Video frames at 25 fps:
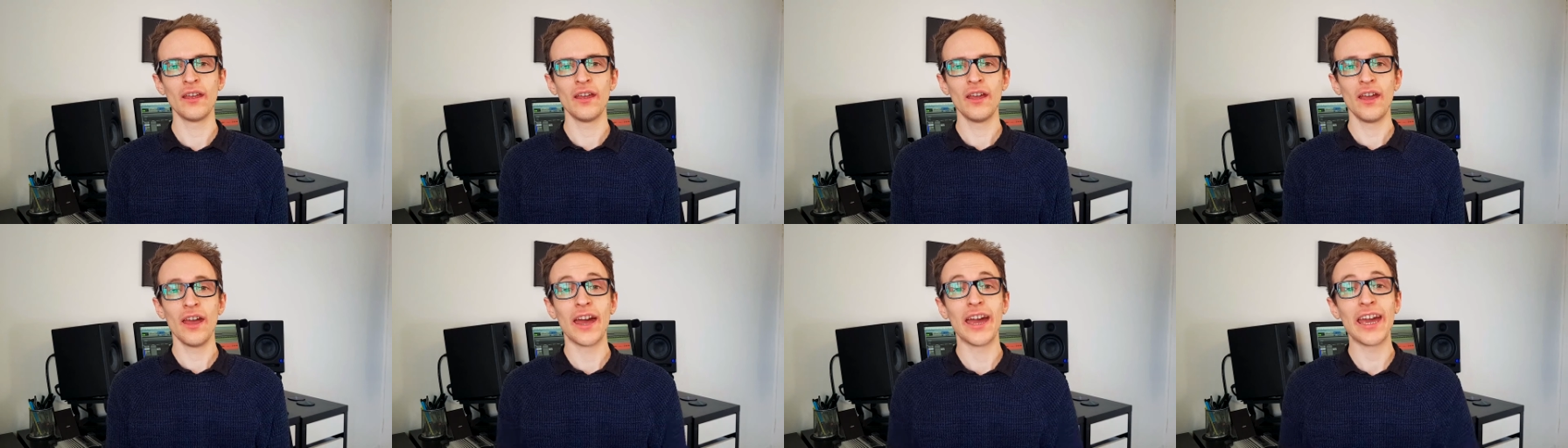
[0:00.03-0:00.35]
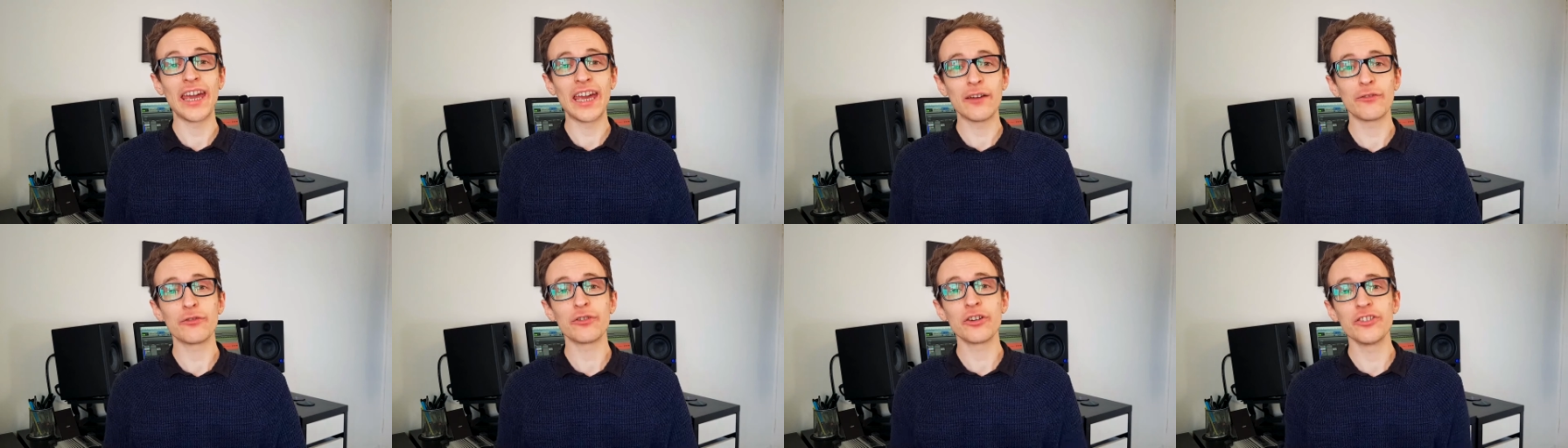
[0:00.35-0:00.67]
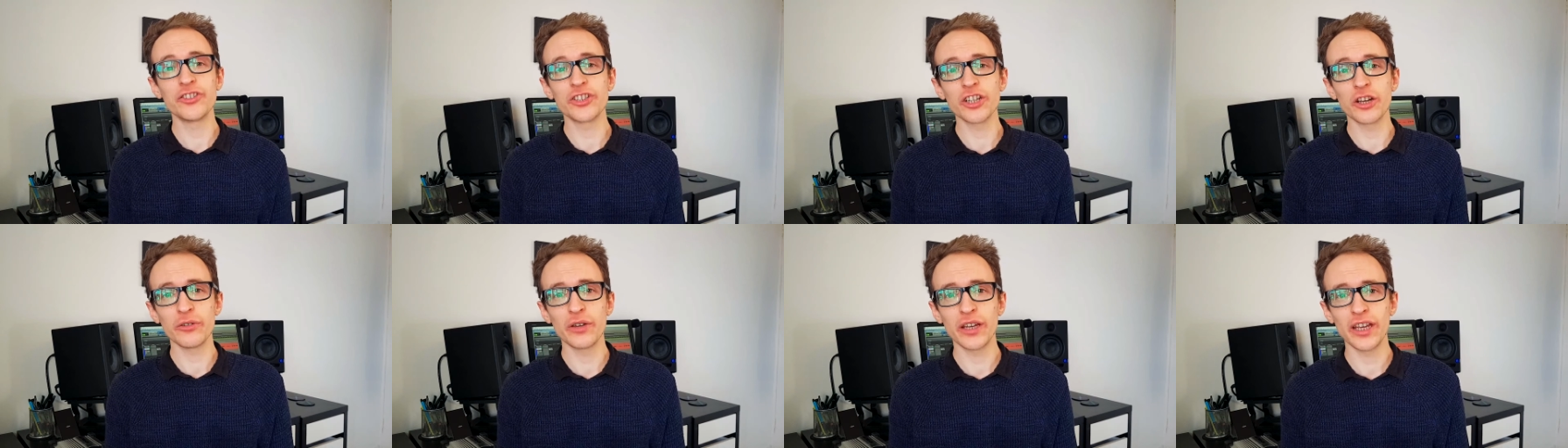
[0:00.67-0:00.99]
Hey
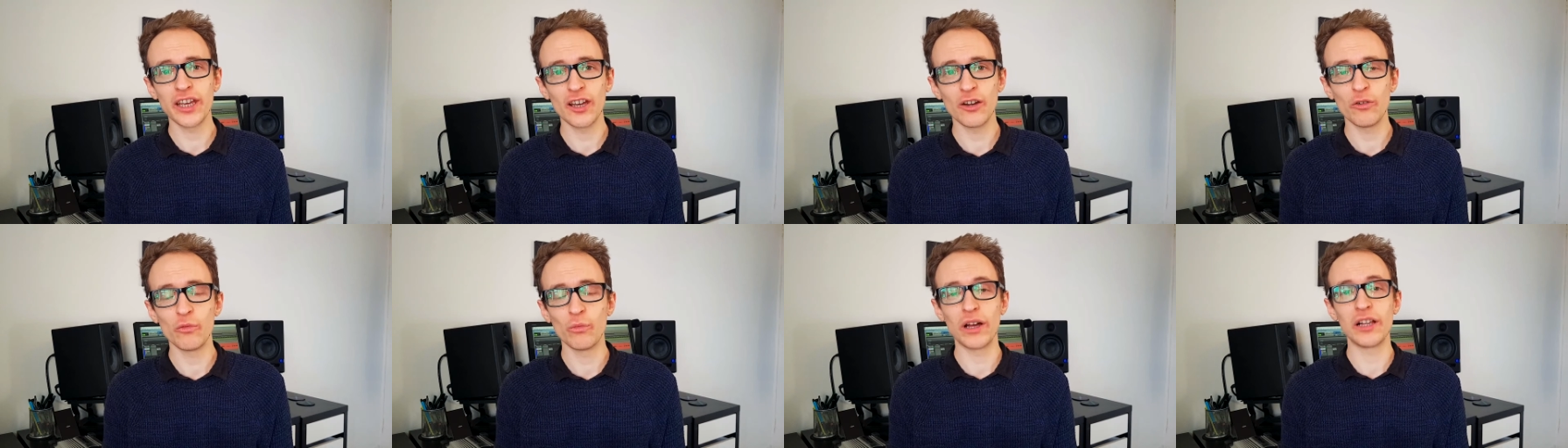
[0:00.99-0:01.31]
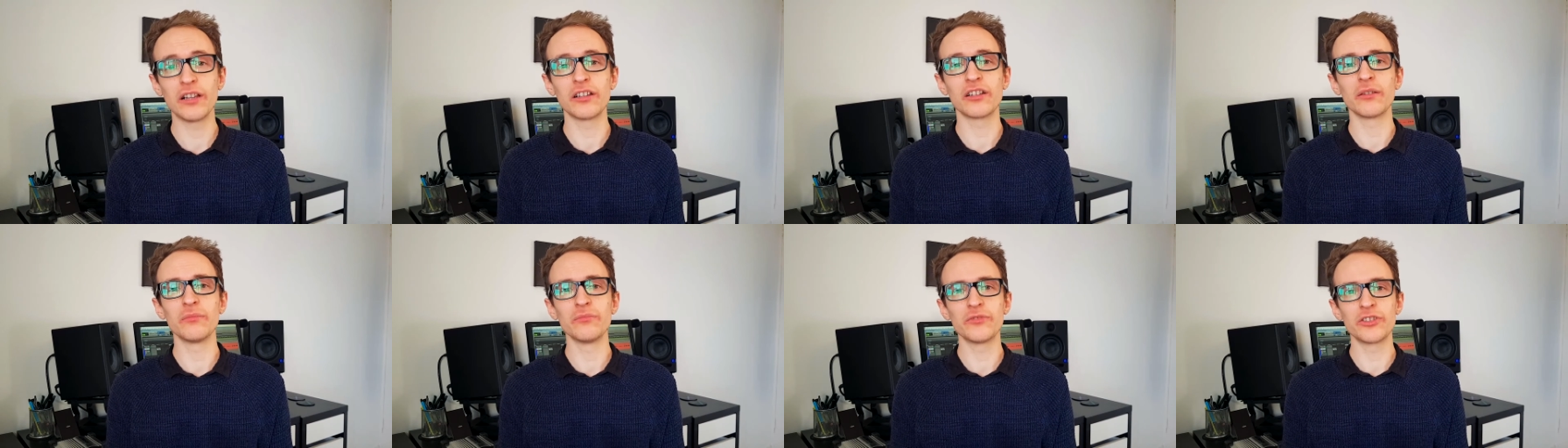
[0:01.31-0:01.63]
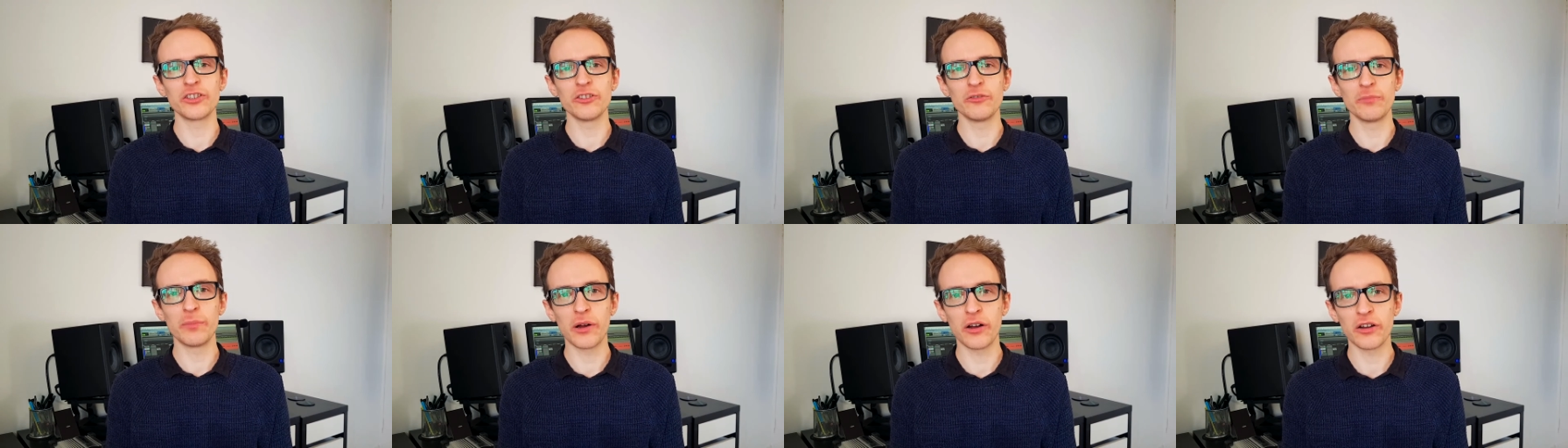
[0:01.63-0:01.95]
everyone, Joe here. Welcome
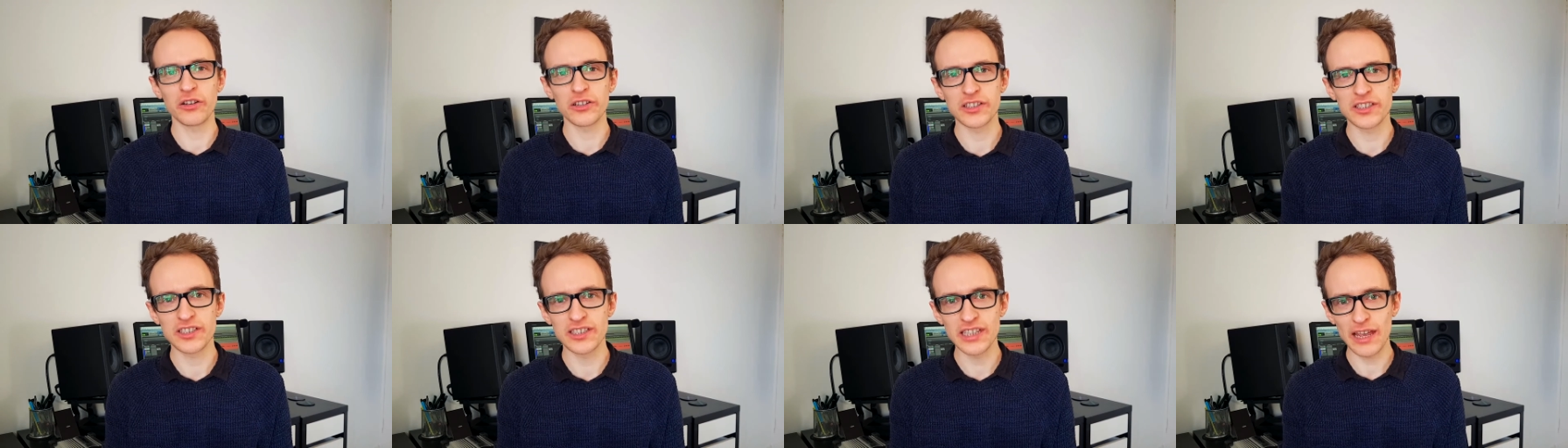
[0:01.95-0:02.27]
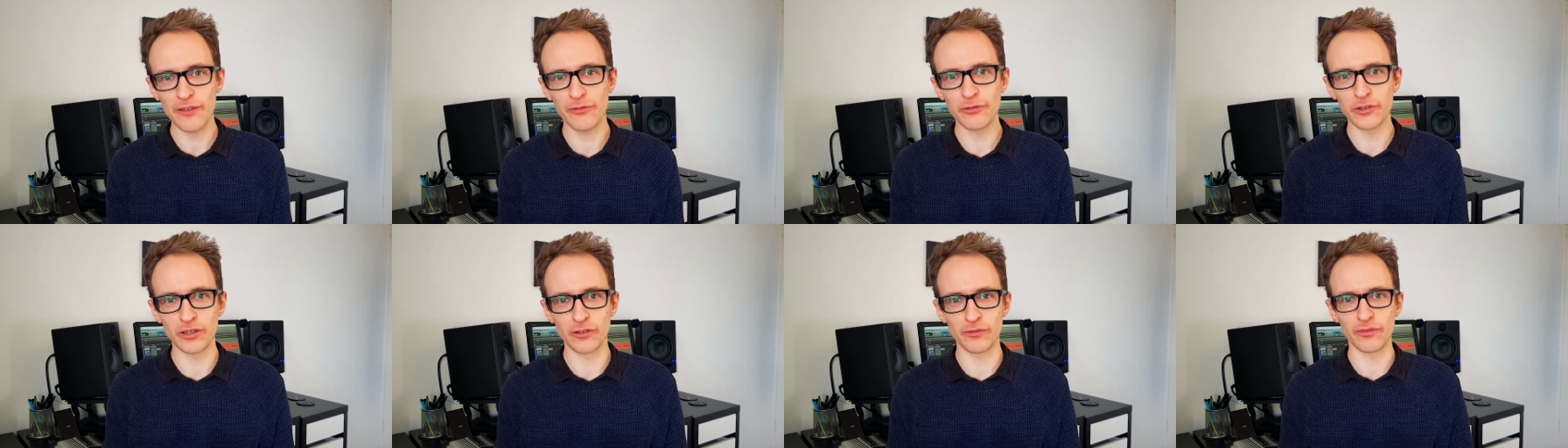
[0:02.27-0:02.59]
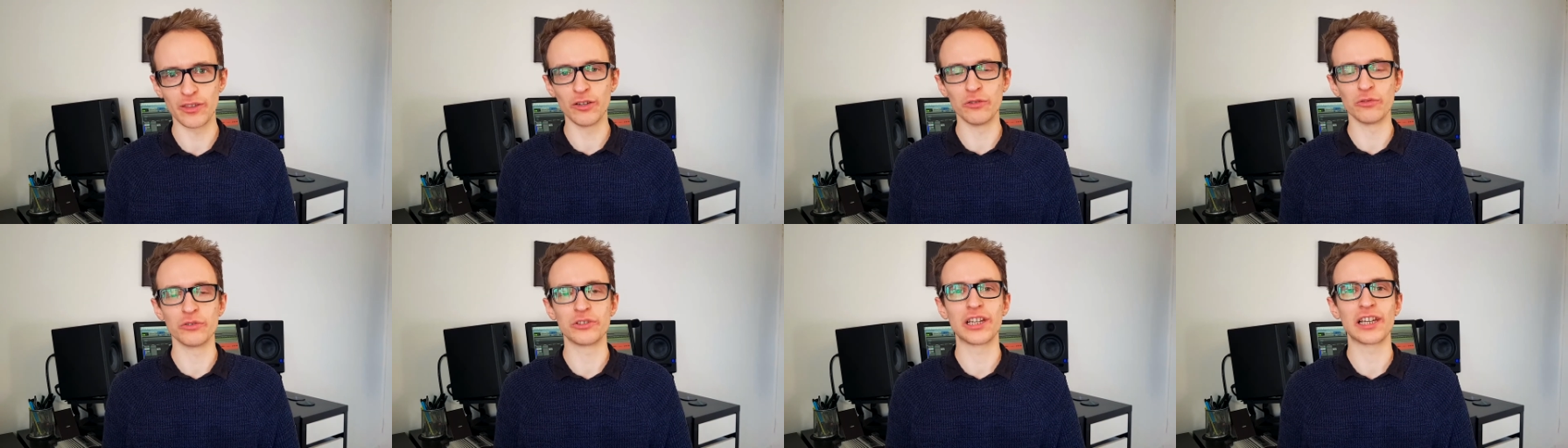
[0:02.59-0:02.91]
to part 7 of
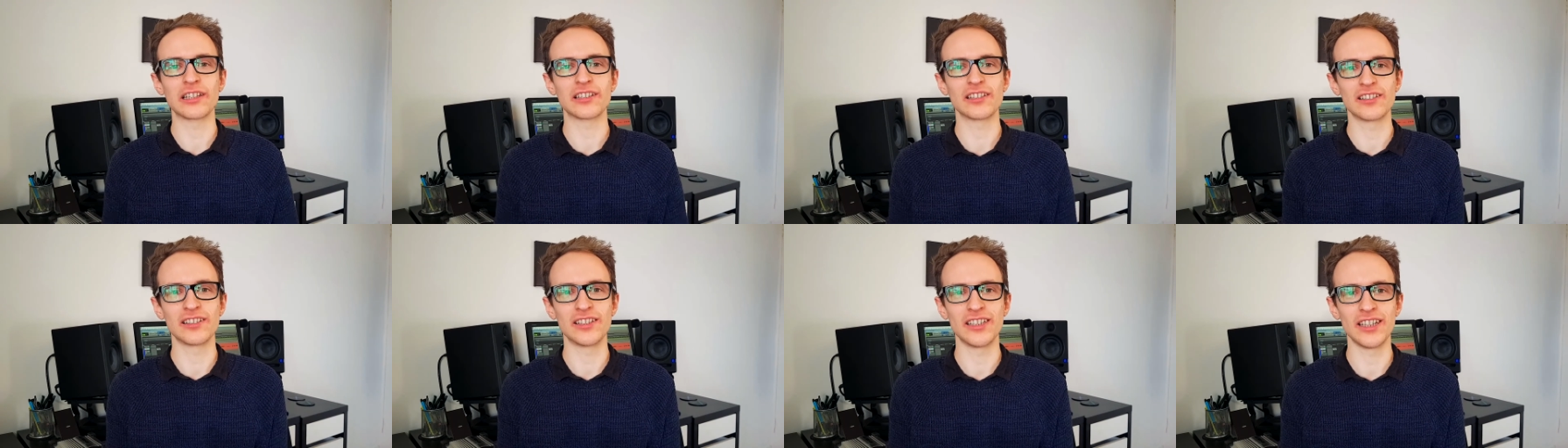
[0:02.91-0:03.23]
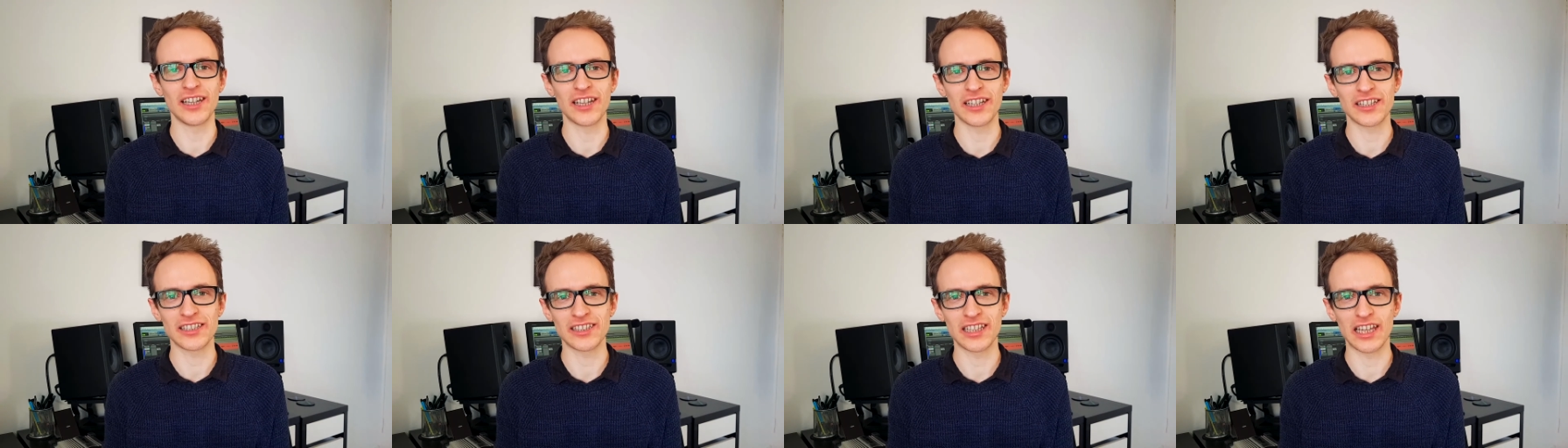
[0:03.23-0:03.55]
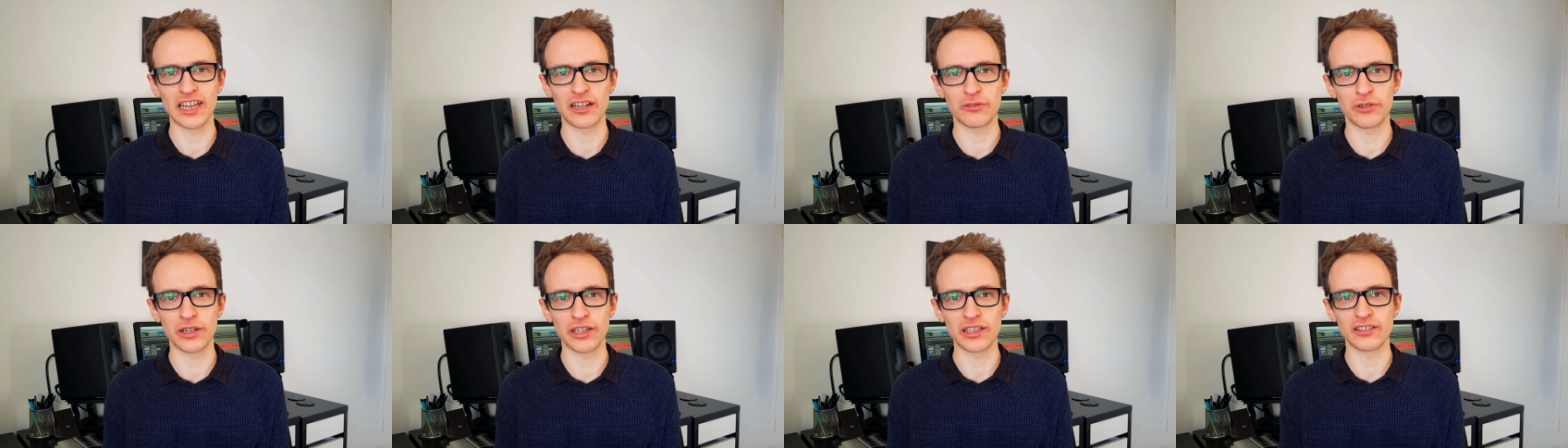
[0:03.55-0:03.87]
the Audacity
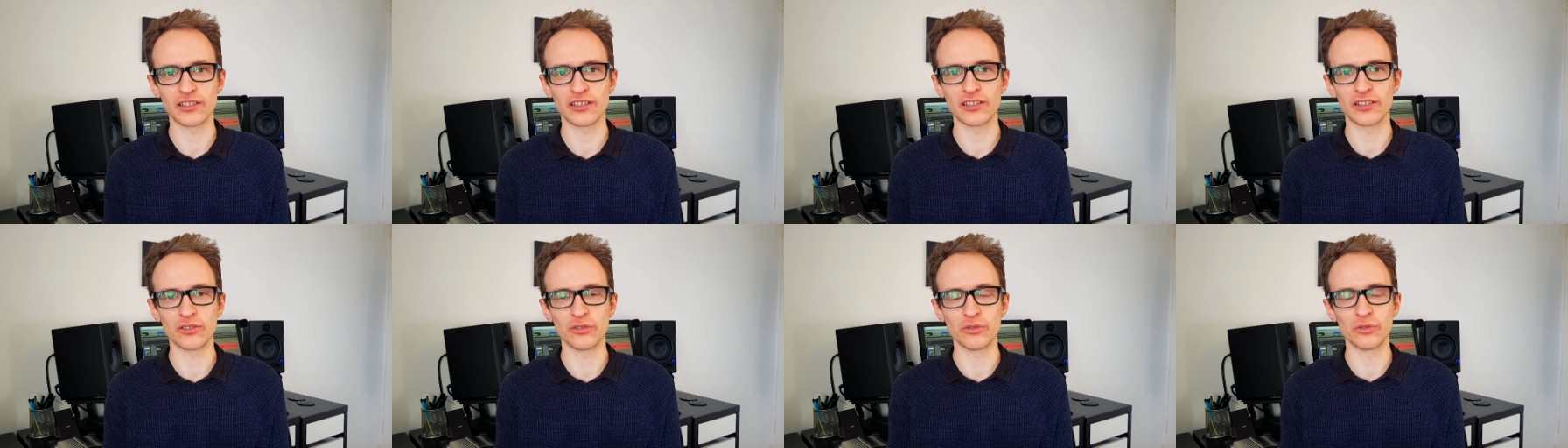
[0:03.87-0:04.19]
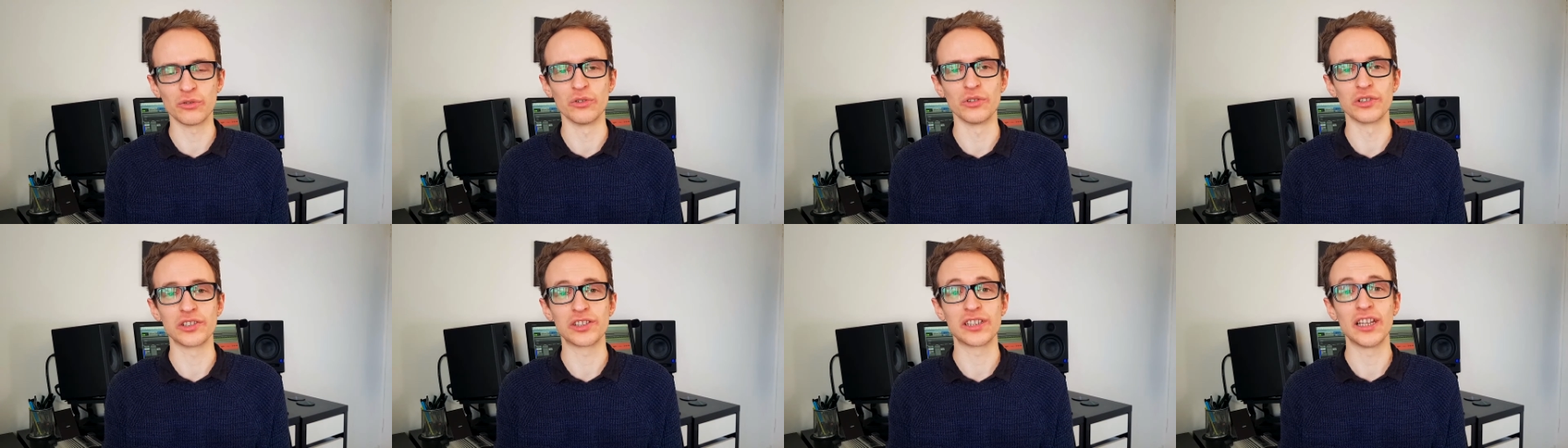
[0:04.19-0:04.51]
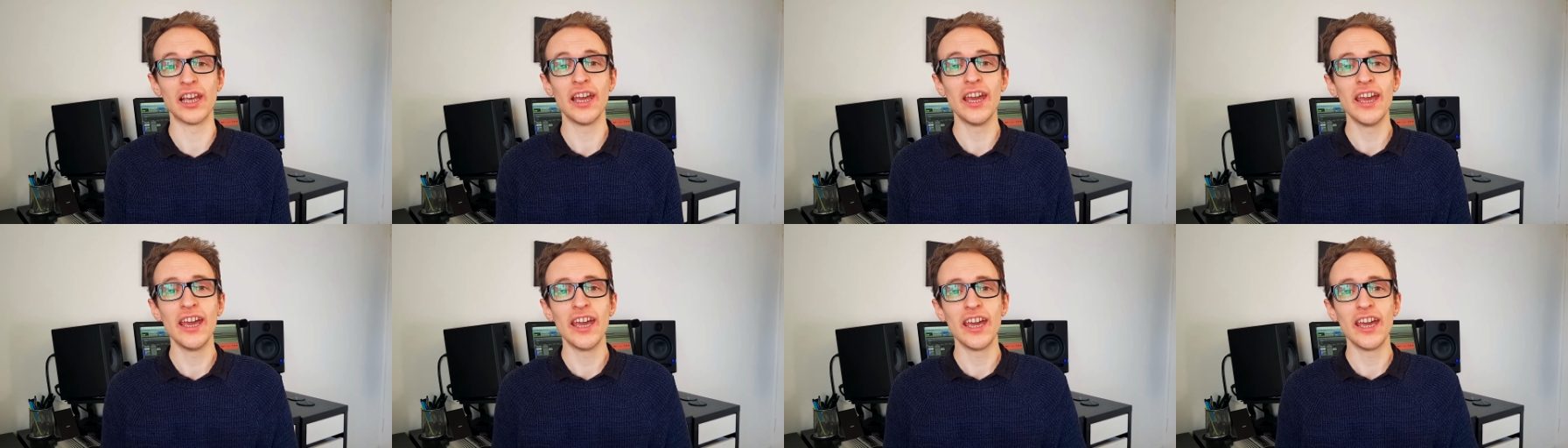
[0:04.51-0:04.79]
Accelerator course.